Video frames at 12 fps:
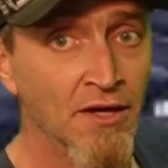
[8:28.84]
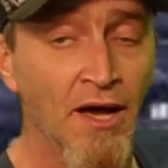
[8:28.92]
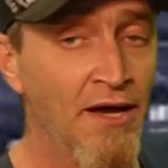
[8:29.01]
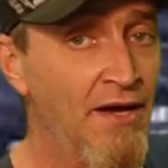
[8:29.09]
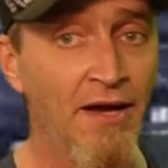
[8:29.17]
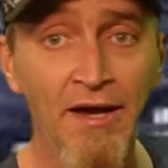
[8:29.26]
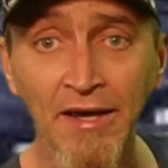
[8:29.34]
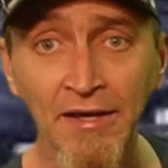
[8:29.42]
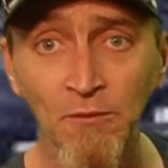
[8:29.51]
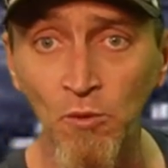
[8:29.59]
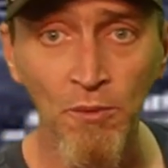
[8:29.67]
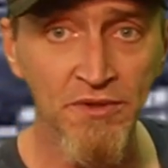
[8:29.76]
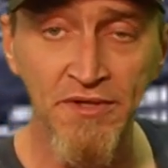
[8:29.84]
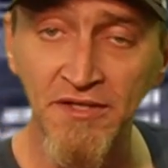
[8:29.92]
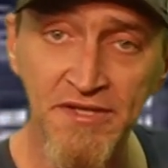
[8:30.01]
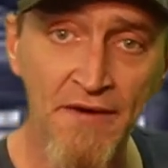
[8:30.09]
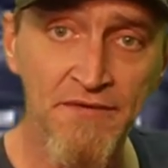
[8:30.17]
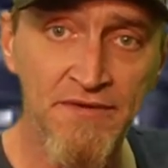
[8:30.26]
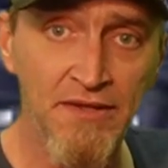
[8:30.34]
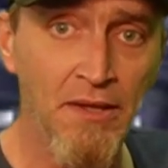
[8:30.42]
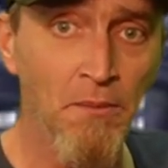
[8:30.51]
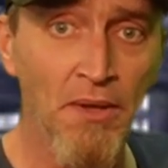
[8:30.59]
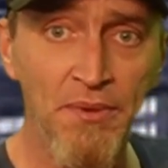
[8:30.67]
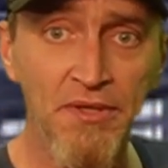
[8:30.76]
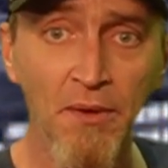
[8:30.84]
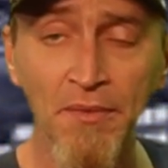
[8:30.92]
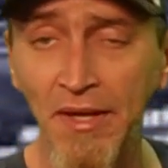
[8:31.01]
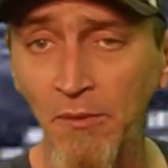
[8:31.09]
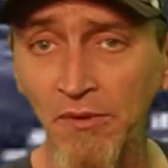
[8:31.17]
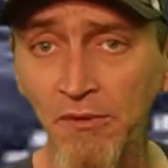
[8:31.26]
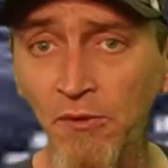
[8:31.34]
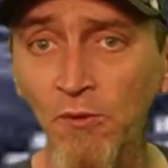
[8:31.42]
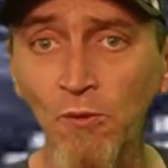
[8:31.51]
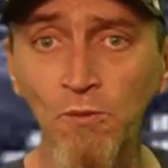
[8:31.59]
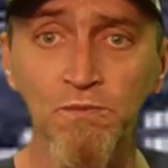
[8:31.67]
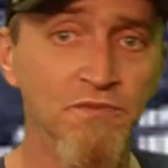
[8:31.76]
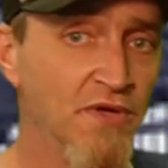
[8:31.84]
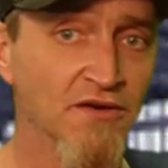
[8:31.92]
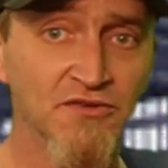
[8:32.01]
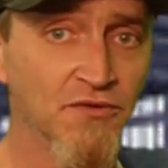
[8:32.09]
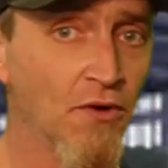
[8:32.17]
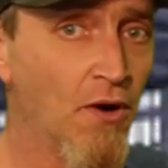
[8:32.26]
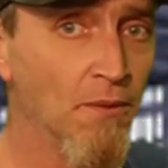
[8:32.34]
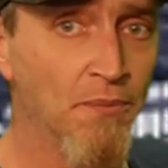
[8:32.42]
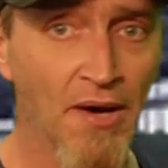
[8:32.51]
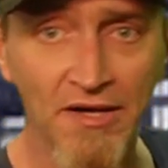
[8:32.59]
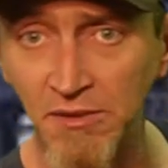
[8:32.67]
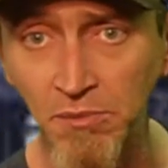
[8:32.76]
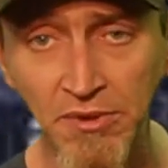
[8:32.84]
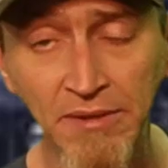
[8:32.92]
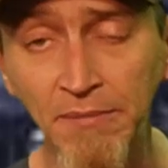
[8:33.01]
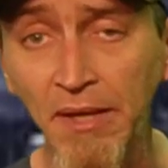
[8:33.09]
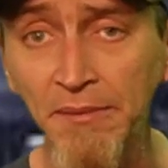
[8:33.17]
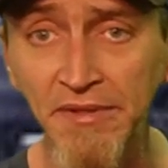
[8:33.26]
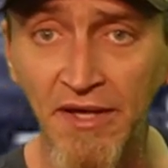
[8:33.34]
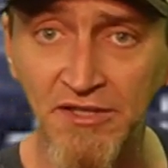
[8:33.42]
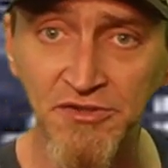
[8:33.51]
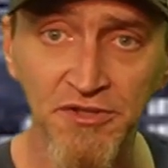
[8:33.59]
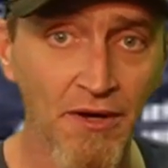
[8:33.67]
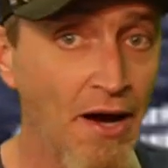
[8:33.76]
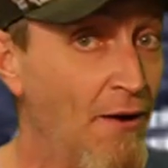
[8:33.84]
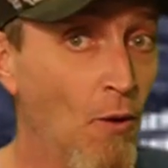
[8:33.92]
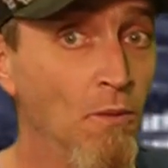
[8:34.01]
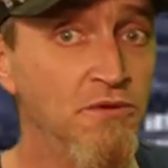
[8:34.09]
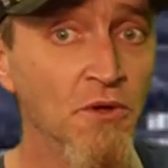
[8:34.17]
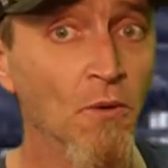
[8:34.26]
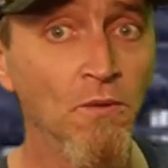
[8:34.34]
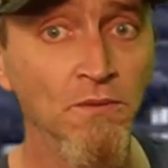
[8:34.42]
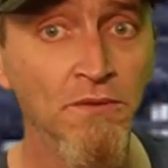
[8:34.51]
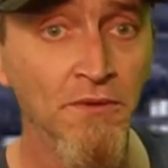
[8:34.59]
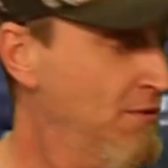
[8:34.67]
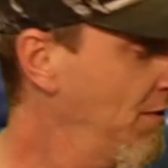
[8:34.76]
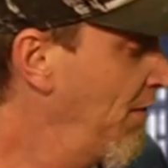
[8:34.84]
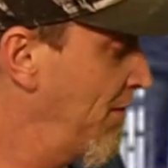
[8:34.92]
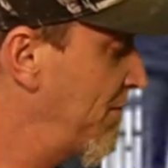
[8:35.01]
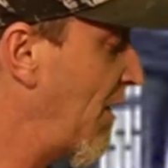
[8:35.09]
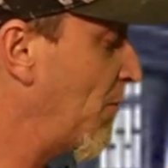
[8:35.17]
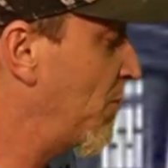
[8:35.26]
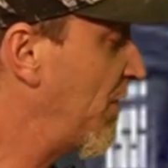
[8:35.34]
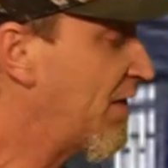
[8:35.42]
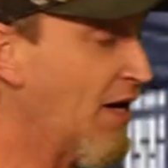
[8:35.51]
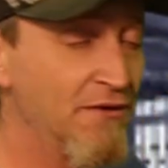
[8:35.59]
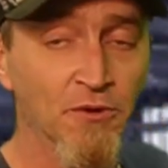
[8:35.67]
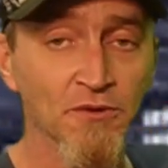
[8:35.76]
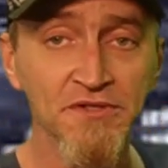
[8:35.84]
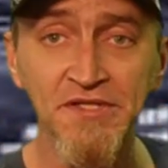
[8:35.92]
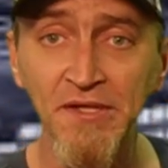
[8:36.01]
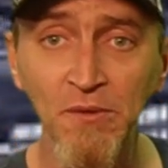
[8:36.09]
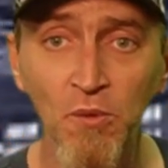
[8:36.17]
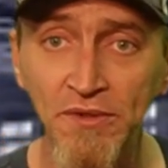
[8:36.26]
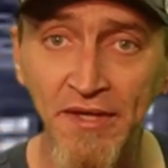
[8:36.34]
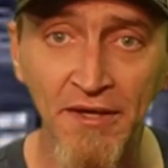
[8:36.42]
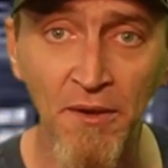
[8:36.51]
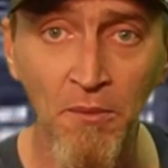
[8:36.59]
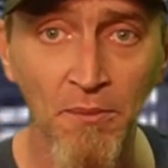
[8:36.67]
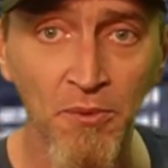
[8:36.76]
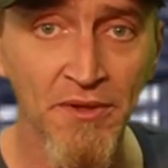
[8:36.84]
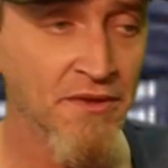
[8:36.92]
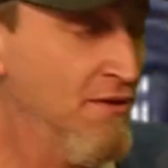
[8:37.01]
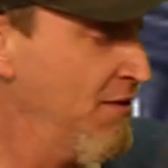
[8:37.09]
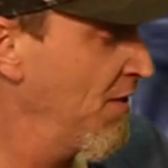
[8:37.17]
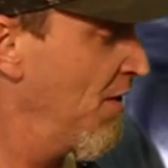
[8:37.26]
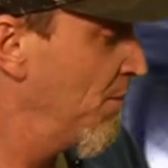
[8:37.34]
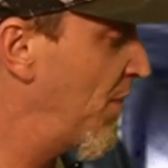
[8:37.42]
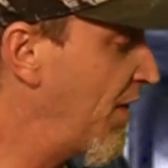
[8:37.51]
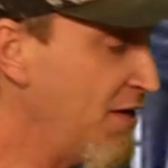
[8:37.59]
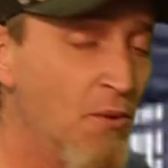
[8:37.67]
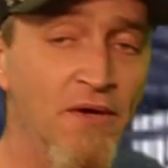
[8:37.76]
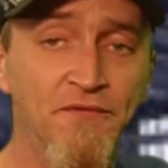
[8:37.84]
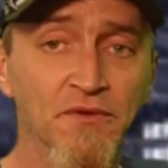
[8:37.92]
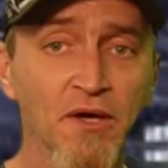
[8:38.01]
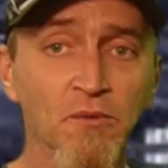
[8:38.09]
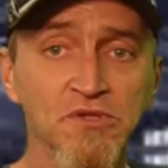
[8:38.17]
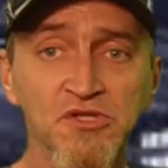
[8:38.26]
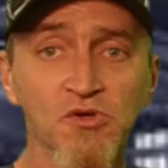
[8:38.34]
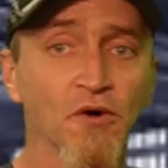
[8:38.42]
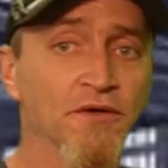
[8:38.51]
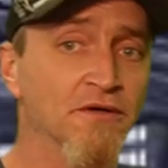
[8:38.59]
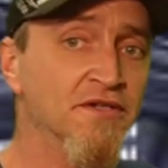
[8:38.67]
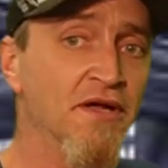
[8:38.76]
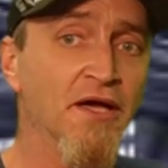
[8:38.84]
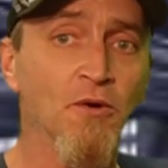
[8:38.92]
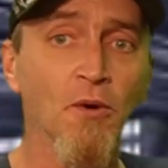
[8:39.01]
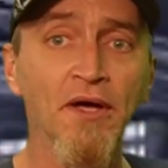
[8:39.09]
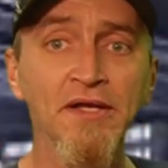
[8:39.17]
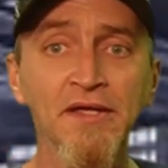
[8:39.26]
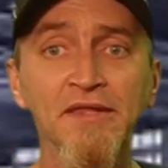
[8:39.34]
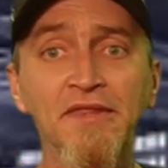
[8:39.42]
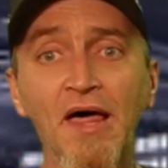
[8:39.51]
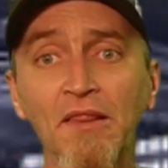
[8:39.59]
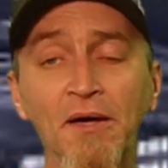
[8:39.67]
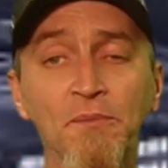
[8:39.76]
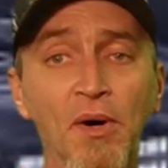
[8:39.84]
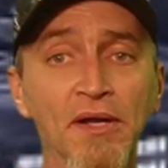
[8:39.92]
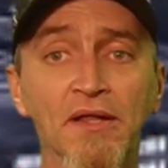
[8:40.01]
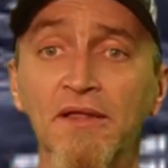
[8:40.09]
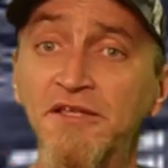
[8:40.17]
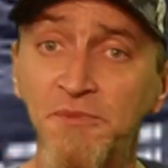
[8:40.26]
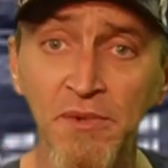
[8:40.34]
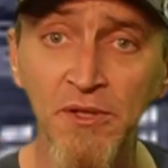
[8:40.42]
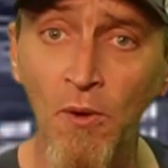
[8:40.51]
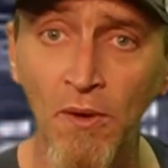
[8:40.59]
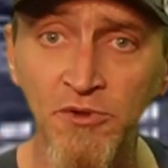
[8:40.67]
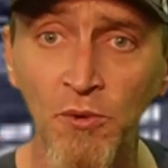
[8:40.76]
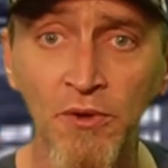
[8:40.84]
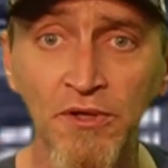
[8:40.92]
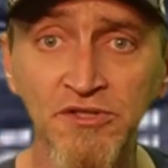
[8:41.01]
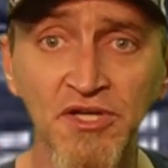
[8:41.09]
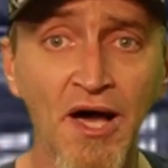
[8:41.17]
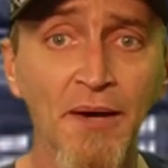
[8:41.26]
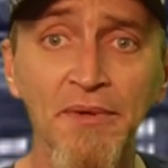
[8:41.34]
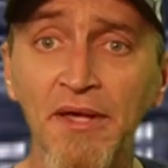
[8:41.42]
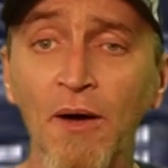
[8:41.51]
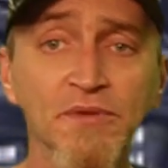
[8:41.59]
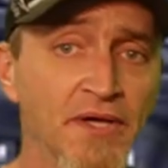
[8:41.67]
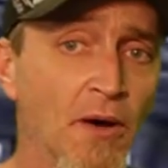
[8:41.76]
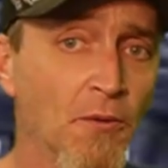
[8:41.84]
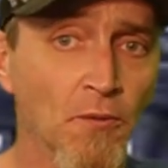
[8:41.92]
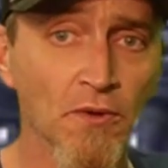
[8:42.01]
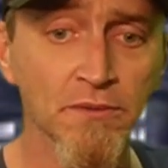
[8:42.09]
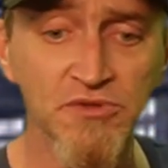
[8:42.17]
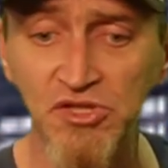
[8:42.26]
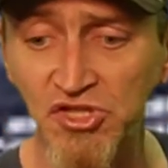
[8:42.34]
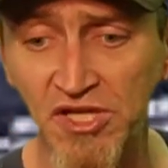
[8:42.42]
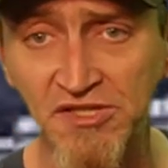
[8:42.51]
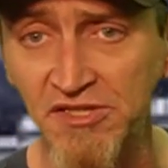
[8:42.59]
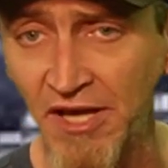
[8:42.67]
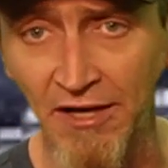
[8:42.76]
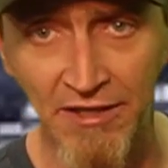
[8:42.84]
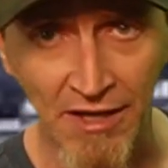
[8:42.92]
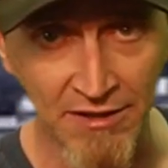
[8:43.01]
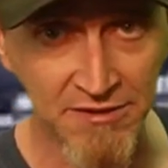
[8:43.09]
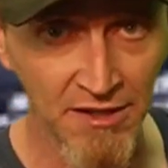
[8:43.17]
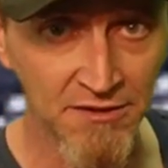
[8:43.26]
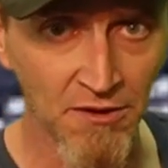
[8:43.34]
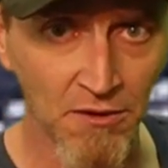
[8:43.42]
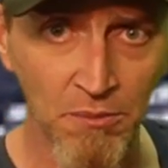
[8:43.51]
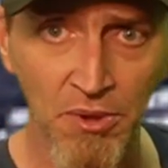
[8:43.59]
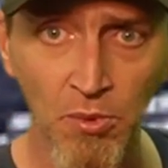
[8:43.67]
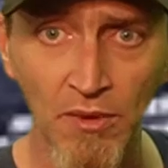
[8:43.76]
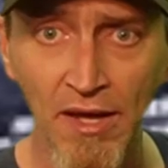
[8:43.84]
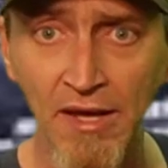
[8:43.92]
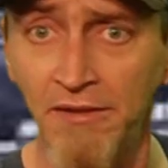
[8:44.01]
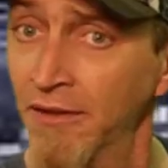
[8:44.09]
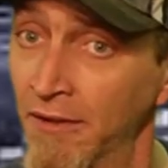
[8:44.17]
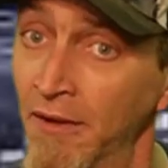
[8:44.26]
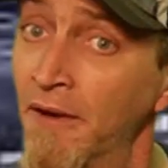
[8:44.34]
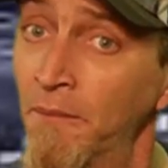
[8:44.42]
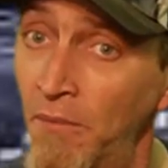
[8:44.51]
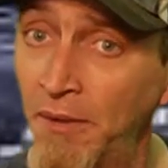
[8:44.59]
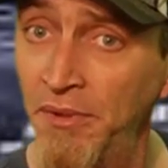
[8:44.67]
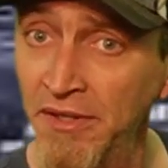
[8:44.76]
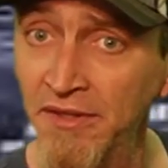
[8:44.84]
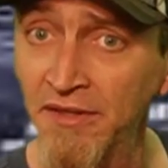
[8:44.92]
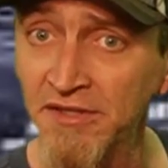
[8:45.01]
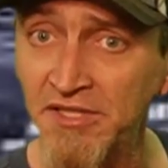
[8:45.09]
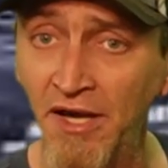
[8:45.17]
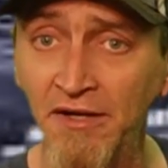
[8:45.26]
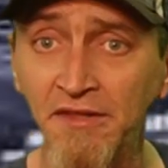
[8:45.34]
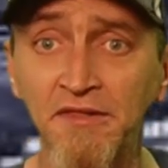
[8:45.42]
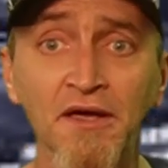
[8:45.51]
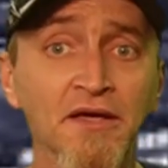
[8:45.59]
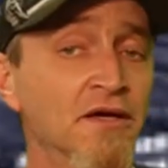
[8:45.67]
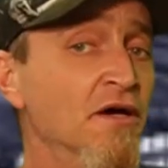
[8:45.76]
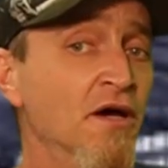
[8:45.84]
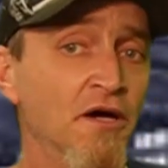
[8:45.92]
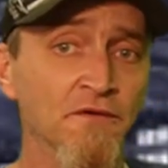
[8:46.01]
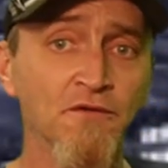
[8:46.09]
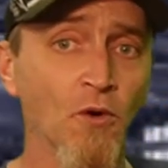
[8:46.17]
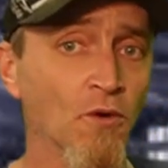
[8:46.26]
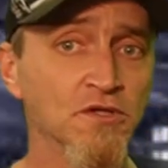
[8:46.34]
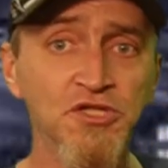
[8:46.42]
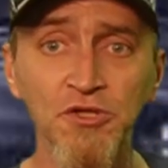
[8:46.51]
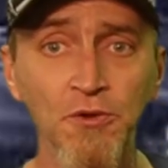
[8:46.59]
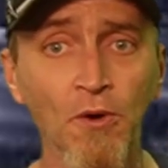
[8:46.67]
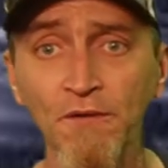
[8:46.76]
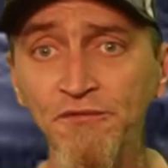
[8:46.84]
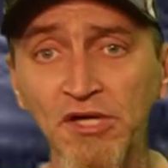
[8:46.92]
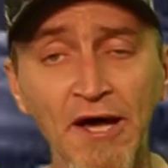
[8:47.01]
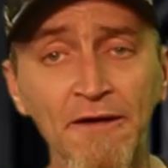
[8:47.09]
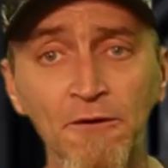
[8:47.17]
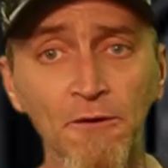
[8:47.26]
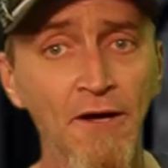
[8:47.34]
And rumor does have it that they might be coming out with a new Death Star, possibly maybe next year. I hope so. That would be kind of cool to see what they come up with. But anyway, if you like what you saw here today, go ahead and hit that like button. It lets me know I'm doing a good job, and it helps the algorithm suggest this kind of content to other people that might be into this kind of thing. And of course, you know, if you got a good